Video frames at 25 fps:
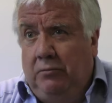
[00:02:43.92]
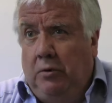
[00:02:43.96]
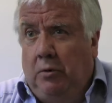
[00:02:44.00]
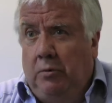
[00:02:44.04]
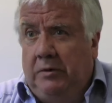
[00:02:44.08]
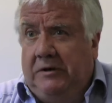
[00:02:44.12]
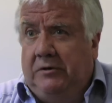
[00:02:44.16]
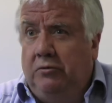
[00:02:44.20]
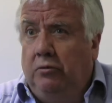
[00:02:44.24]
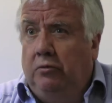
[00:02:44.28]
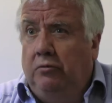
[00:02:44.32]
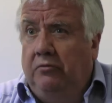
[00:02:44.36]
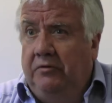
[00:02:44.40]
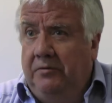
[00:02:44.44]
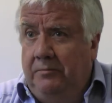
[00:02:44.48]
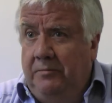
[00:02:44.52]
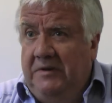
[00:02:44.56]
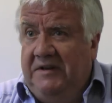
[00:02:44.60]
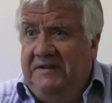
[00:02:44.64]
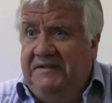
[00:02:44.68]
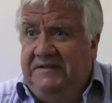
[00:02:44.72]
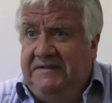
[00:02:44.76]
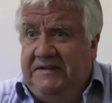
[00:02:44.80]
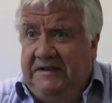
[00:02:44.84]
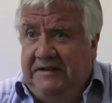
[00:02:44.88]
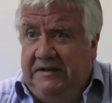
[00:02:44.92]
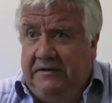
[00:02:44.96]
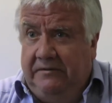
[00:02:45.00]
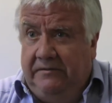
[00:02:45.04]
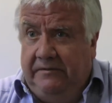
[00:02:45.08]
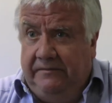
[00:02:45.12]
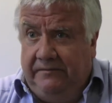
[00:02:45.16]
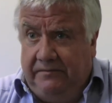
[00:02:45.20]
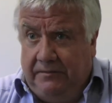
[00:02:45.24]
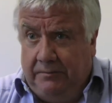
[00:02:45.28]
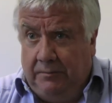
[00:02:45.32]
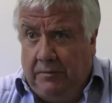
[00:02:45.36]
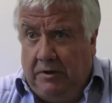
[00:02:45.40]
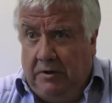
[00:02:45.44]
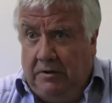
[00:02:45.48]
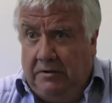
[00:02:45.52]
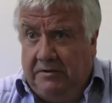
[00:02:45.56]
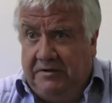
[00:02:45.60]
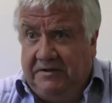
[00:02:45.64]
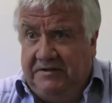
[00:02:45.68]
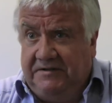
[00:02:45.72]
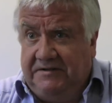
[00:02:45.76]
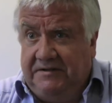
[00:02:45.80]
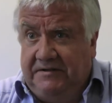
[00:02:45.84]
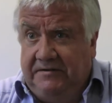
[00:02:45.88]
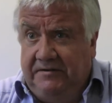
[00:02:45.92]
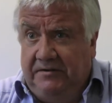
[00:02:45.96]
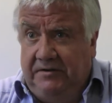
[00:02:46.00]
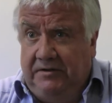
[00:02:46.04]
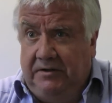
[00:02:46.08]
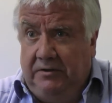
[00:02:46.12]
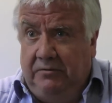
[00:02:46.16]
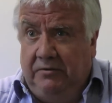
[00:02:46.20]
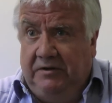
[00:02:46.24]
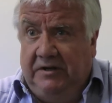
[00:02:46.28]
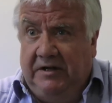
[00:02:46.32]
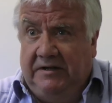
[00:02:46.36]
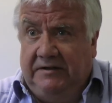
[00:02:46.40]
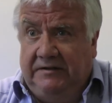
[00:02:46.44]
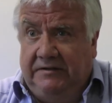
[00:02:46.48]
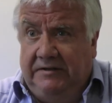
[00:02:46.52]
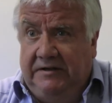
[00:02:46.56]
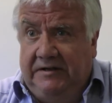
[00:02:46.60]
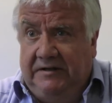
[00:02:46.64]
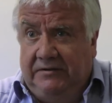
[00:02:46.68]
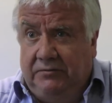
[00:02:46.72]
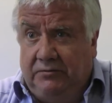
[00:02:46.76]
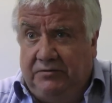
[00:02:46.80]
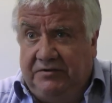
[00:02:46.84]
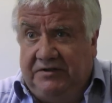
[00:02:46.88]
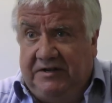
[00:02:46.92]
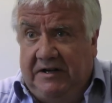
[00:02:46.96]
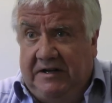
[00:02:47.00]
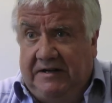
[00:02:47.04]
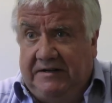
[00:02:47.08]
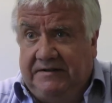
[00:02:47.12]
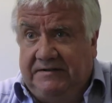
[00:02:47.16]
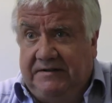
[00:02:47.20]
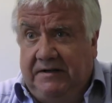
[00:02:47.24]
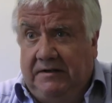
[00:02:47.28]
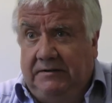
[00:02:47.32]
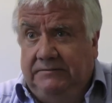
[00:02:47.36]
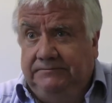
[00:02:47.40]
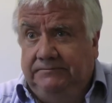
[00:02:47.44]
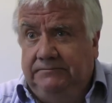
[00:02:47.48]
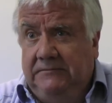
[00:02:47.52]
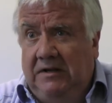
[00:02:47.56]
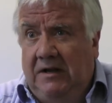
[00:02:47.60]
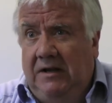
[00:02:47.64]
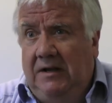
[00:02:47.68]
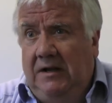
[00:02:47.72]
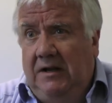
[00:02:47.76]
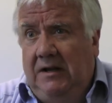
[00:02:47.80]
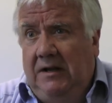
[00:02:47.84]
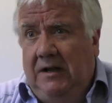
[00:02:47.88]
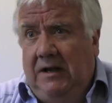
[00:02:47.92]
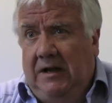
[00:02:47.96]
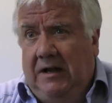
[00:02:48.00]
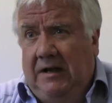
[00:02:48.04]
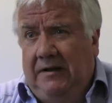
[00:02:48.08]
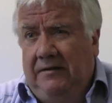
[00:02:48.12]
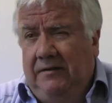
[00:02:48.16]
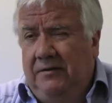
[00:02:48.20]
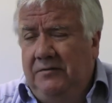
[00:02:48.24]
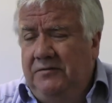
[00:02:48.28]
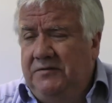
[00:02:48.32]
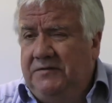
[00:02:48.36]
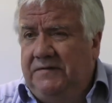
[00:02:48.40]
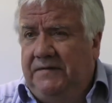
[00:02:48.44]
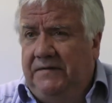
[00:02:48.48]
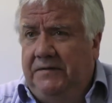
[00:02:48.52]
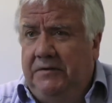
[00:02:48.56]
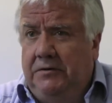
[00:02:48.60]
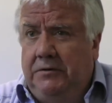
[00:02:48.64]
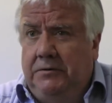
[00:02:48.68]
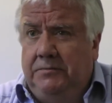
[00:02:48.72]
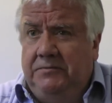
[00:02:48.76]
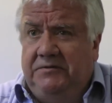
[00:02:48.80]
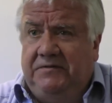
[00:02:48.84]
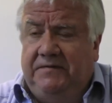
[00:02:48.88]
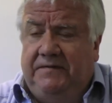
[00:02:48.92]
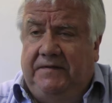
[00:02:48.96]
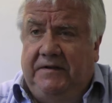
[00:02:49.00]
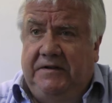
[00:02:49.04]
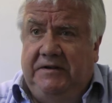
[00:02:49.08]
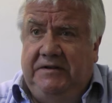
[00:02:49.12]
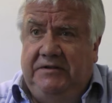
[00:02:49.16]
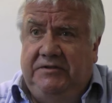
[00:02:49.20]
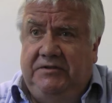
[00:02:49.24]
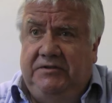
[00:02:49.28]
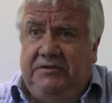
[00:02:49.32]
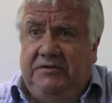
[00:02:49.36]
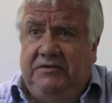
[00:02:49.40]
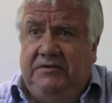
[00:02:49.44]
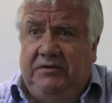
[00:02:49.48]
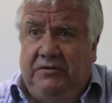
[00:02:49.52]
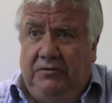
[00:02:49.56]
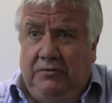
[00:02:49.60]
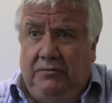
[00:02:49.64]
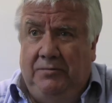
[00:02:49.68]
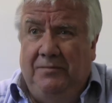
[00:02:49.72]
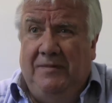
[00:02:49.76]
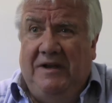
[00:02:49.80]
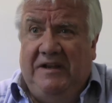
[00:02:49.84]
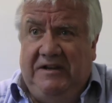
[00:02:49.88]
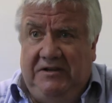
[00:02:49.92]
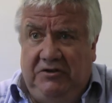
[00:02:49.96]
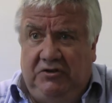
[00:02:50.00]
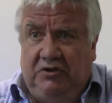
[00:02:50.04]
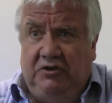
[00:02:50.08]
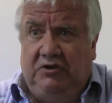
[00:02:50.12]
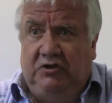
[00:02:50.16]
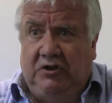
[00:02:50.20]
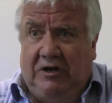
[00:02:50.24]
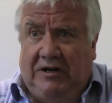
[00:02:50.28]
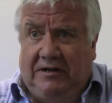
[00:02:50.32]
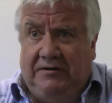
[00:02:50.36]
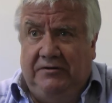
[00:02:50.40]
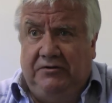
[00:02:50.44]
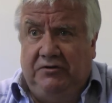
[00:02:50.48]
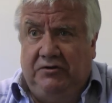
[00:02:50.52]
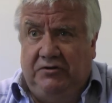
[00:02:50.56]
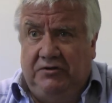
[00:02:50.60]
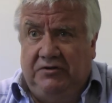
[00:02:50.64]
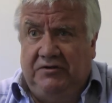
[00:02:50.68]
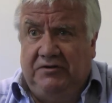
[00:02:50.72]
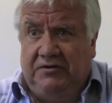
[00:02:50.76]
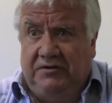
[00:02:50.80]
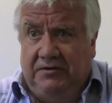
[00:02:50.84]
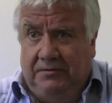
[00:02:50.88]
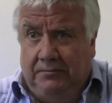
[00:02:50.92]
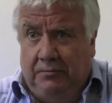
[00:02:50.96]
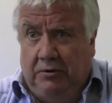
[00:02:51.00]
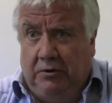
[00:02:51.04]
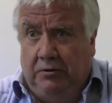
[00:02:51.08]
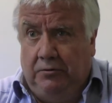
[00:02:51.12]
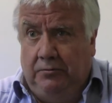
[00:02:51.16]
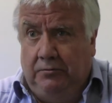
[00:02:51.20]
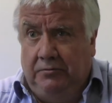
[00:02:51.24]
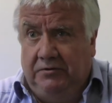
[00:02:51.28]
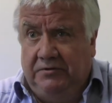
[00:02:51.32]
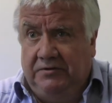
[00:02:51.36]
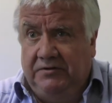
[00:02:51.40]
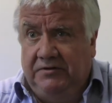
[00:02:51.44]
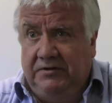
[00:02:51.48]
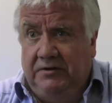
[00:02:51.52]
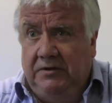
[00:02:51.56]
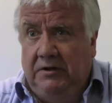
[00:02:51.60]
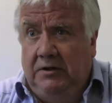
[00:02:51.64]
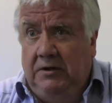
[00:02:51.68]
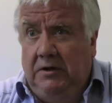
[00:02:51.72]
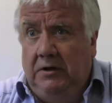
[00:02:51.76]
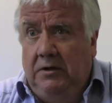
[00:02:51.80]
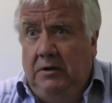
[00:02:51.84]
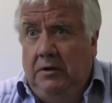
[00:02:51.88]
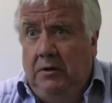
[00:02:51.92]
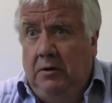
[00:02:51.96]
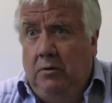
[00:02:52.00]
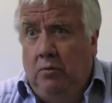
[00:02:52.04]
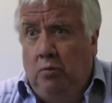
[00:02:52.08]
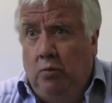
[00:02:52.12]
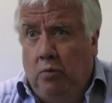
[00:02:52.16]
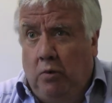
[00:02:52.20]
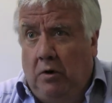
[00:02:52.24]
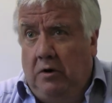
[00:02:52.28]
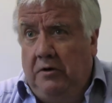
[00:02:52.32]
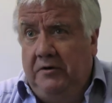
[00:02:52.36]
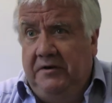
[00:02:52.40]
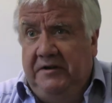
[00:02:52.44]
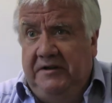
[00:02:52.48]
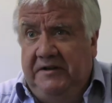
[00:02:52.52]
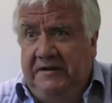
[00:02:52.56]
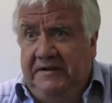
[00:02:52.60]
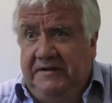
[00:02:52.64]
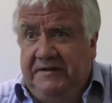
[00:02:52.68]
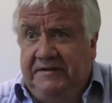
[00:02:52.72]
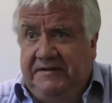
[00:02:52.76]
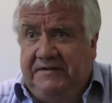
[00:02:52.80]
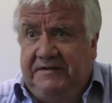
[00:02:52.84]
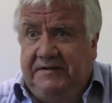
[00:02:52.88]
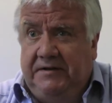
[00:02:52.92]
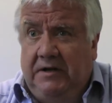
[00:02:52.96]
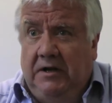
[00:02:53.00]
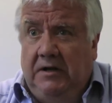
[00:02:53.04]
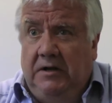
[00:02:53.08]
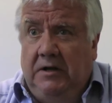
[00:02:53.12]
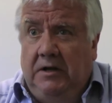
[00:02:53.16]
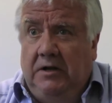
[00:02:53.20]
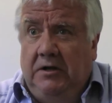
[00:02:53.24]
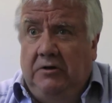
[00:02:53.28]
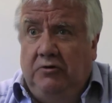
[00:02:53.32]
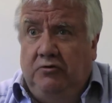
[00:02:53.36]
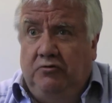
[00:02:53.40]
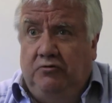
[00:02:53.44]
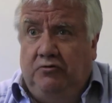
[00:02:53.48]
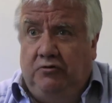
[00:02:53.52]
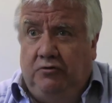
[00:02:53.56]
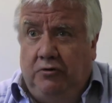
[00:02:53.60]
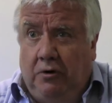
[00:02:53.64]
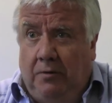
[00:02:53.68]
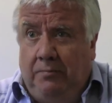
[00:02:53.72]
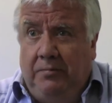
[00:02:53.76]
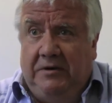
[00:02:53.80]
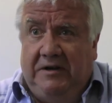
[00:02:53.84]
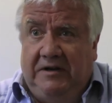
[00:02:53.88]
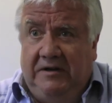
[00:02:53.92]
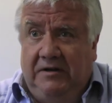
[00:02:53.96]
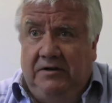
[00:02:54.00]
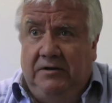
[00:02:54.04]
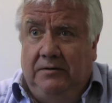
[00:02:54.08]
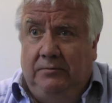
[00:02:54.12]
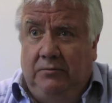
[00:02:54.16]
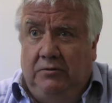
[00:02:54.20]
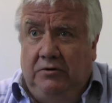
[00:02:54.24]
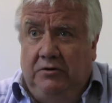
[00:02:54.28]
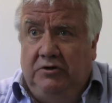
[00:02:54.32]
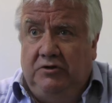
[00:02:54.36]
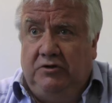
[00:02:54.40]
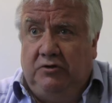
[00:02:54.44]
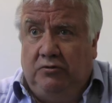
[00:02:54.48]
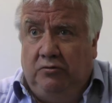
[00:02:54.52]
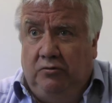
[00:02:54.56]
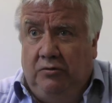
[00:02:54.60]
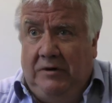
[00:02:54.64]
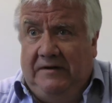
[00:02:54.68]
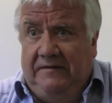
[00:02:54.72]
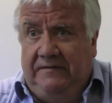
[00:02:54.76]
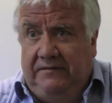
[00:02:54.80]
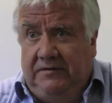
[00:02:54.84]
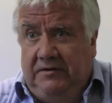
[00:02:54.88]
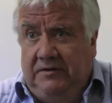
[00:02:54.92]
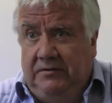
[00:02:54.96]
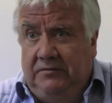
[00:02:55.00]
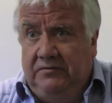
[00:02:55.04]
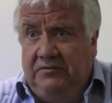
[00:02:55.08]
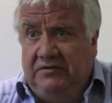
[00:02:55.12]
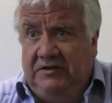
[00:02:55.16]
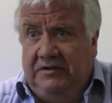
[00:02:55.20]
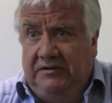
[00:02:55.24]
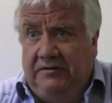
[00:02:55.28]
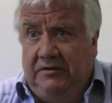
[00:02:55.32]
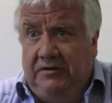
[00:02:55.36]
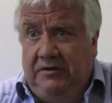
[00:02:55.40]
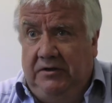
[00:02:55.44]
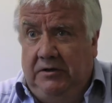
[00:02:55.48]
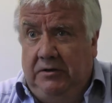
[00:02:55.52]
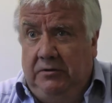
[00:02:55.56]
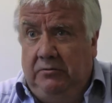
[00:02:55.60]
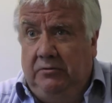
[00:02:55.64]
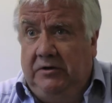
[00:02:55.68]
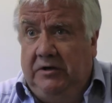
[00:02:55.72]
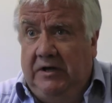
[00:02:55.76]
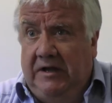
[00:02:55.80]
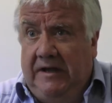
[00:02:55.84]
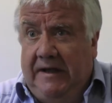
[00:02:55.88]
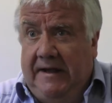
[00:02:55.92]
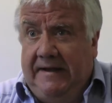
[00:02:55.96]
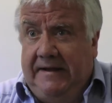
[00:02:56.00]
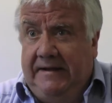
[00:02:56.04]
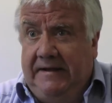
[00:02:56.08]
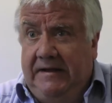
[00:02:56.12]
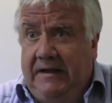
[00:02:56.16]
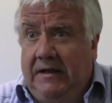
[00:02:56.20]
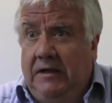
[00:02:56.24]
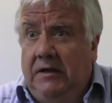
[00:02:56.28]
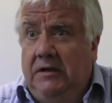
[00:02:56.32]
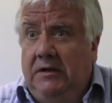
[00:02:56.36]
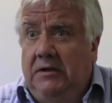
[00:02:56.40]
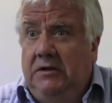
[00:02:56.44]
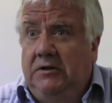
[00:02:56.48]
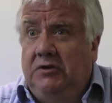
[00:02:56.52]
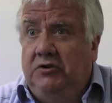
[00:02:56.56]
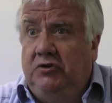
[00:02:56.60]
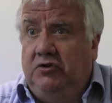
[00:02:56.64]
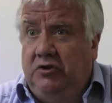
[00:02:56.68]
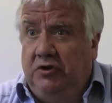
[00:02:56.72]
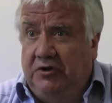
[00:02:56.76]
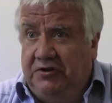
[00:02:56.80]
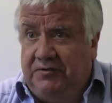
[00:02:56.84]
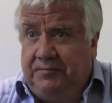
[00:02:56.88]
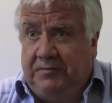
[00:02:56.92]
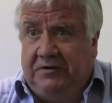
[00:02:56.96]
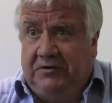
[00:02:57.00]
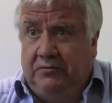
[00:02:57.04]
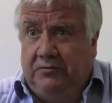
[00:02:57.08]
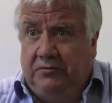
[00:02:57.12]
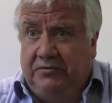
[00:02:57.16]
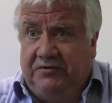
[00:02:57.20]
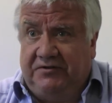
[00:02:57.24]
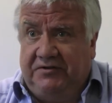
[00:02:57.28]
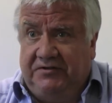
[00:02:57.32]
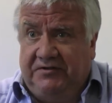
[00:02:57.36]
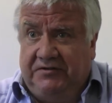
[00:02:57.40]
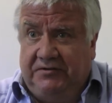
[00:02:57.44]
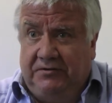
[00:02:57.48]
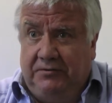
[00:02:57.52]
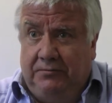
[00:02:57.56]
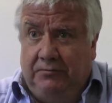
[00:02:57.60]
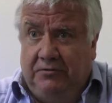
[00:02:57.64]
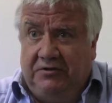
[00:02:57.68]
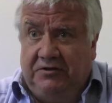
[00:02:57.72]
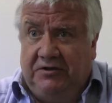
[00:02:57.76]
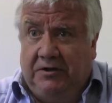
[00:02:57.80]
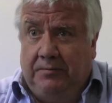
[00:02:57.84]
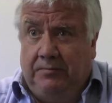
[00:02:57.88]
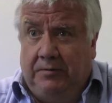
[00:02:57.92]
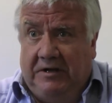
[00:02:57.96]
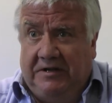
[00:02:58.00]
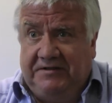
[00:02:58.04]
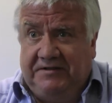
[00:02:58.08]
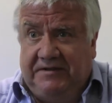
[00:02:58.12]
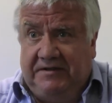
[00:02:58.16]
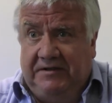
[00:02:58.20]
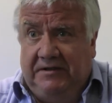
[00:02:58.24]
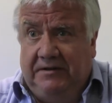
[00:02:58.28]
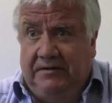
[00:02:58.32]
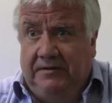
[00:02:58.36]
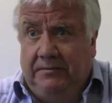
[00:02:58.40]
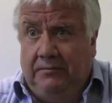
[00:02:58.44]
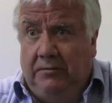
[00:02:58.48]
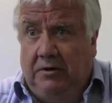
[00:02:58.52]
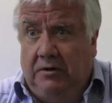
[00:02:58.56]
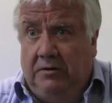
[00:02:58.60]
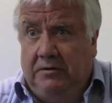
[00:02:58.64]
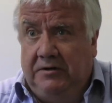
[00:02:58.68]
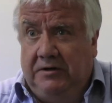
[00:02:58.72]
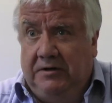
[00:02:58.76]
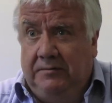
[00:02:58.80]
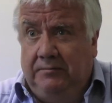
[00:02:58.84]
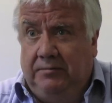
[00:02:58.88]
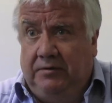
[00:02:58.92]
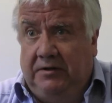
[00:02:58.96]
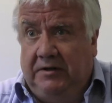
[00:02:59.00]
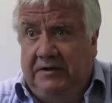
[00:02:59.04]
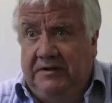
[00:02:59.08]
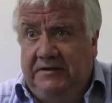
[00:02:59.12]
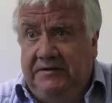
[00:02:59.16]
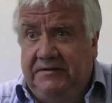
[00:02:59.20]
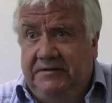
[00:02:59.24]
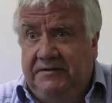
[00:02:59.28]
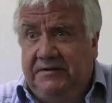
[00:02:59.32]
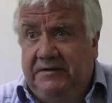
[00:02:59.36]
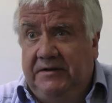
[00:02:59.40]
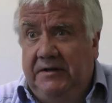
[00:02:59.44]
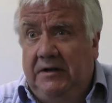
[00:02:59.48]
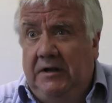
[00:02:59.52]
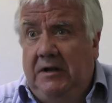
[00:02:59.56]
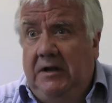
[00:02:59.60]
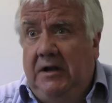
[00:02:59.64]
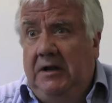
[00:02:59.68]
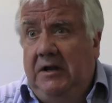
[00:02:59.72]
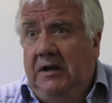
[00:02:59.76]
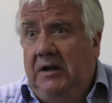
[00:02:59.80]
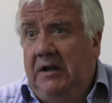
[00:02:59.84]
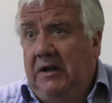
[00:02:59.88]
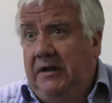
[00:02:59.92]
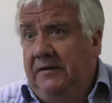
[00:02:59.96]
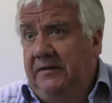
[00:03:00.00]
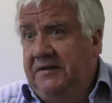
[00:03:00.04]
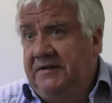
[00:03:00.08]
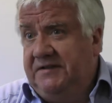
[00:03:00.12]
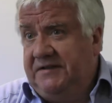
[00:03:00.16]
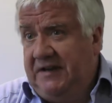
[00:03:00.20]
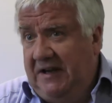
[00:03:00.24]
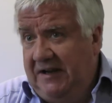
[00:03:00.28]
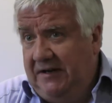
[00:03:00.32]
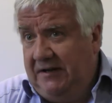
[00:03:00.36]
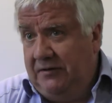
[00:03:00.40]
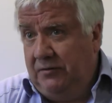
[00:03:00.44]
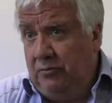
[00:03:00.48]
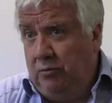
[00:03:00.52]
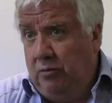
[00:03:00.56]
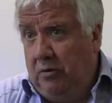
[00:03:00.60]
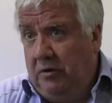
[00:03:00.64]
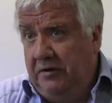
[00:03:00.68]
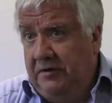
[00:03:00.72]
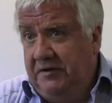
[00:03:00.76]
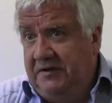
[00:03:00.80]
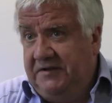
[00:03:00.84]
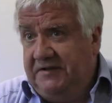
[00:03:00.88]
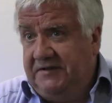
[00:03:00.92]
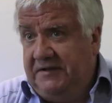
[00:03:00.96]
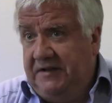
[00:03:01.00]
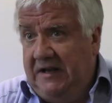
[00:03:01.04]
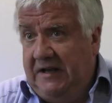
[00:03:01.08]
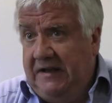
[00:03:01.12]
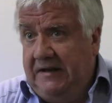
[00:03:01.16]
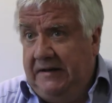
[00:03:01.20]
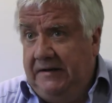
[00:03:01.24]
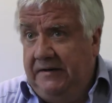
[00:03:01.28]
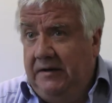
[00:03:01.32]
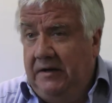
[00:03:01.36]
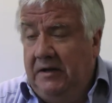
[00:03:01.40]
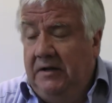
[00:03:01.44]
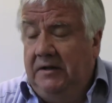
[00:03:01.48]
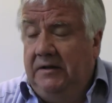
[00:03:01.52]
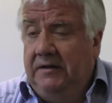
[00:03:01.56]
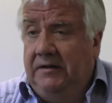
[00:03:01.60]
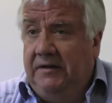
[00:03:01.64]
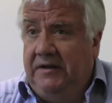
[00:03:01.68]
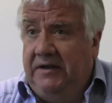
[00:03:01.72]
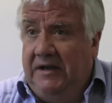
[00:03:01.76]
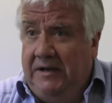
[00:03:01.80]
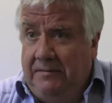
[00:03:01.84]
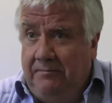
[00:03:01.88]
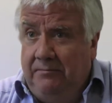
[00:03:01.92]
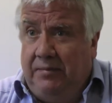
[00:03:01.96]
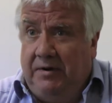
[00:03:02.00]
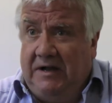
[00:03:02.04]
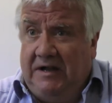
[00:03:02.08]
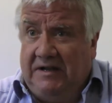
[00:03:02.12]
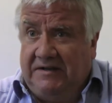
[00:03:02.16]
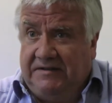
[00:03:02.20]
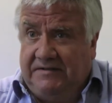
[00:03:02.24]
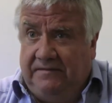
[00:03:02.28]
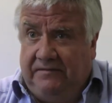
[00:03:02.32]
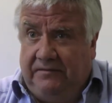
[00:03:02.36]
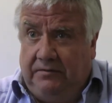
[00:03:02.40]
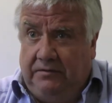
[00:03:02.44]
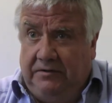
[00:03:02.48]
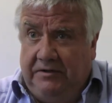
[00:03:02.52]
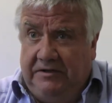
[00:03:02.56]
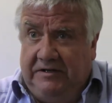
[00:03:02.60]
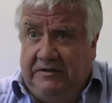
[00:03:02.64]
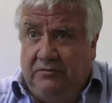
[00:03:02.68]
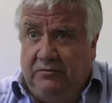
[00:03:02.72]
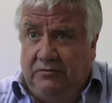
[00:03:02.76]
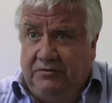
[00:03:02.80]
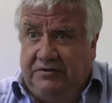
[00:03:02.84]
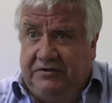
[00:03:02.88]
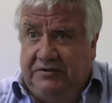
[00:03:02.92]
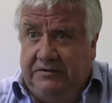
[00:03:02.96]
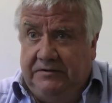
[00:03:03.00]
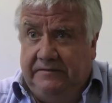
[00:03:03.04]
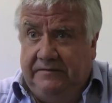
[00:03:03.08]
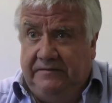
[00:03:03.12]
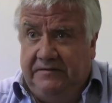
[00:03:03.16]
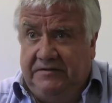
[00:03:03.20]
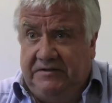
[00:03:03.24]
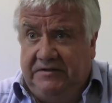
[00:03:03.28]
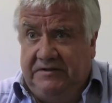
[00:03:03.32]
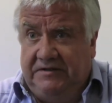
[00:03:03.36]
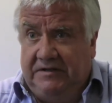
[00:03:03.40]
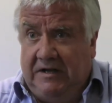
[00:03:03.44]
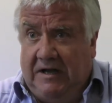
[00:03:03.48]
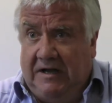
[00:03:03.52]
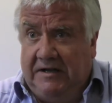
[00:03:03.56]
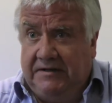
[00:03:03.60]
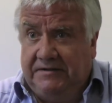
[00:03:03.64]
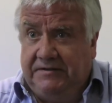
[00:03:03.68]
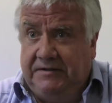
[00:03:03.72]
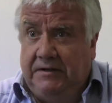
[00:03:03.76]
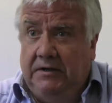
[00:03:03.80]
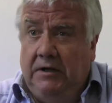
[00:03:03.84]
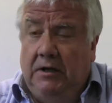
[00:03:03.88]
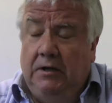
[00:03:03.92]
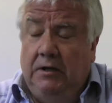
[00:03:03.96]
what we call the mid-tier of the market in the UK legal sector, and those firms face two major challenges at the moment. One is dropping commercial revenues in the UK just because there's too much capacity in the marketplace, and the second one is then the impact of the Legal Services Act,